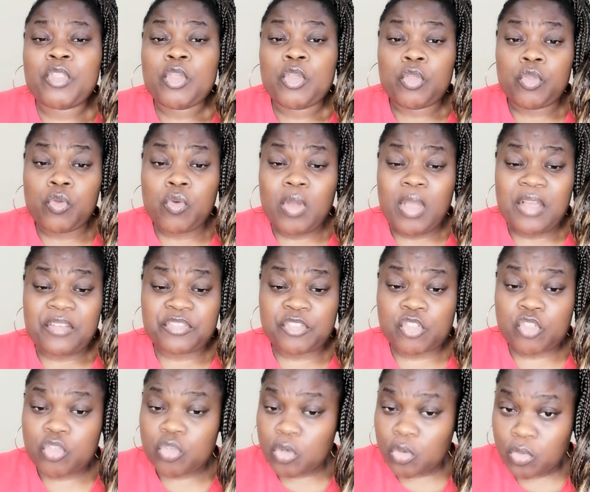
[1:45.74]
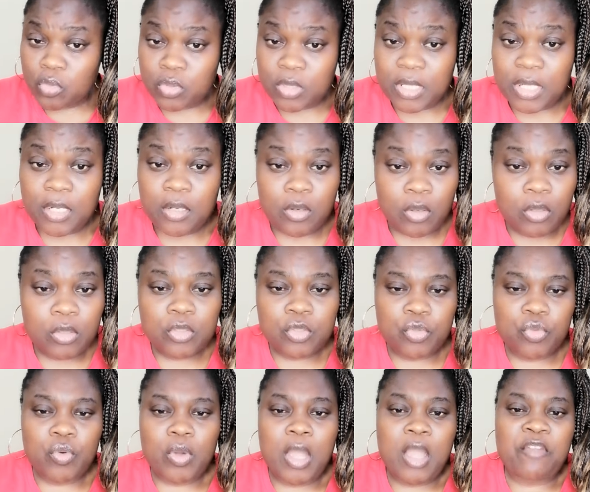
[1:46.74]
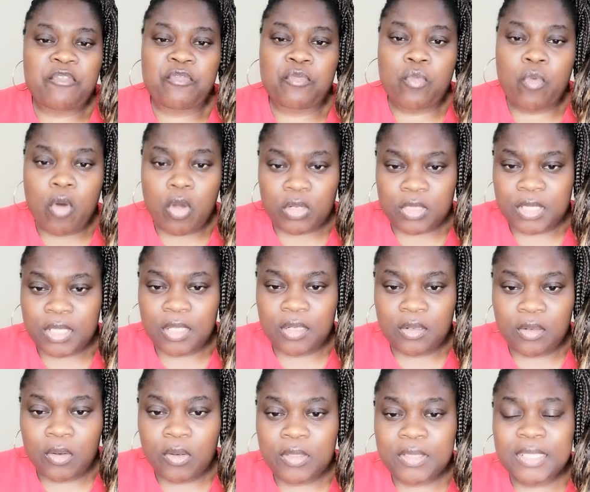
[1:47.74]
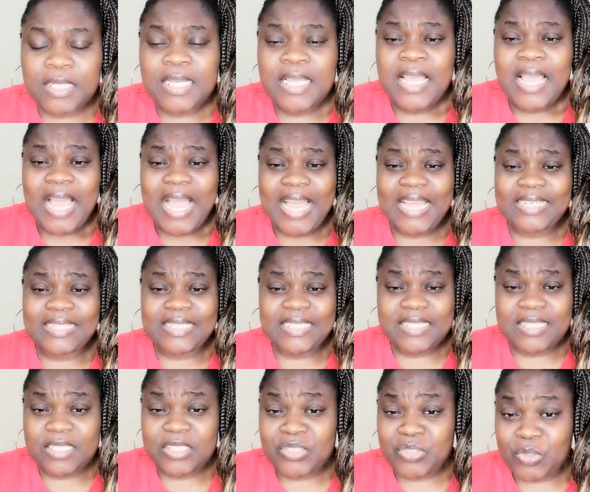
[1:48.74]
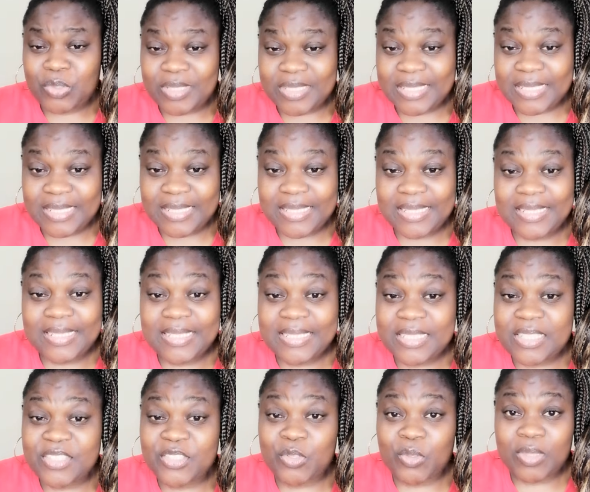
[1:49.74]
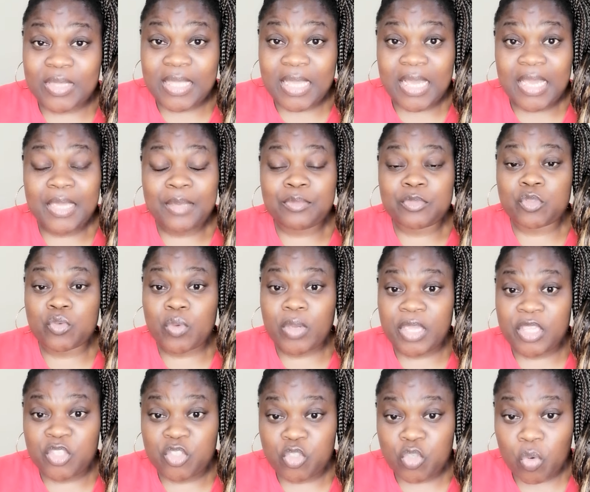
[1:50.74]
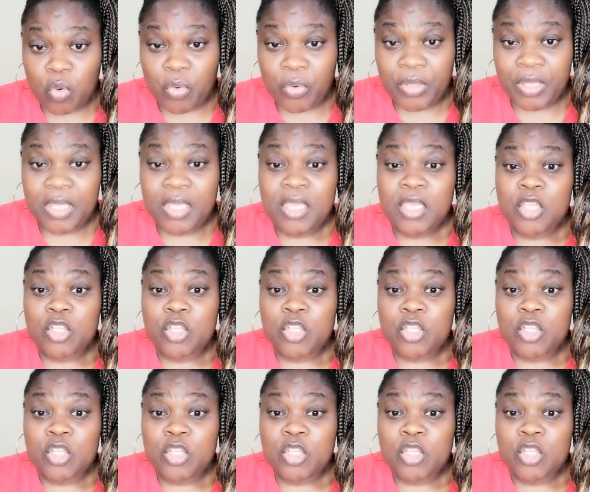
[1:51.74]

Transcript: You have struggled a lot, you have worked a lot, and this is your season, this is your time to enjoy.